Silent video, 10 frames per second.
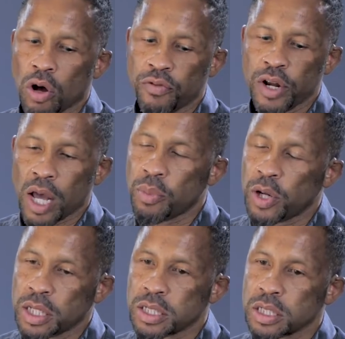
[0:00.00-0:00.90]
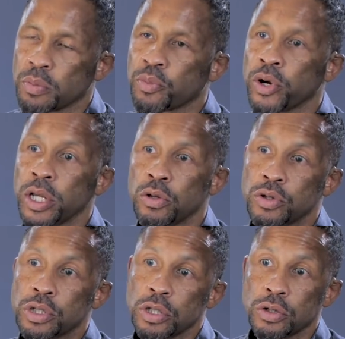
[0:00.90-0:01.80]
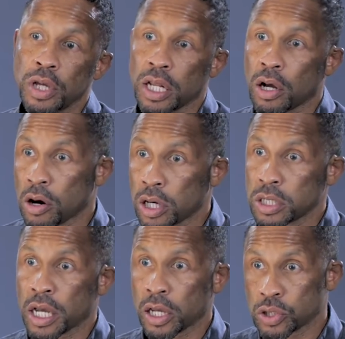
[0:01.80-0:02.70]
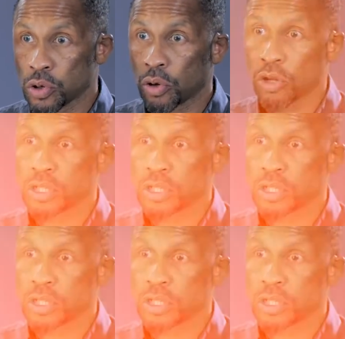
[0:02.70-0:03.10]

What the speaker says: often happening is it's a prelude to getting a heart attack, stroke,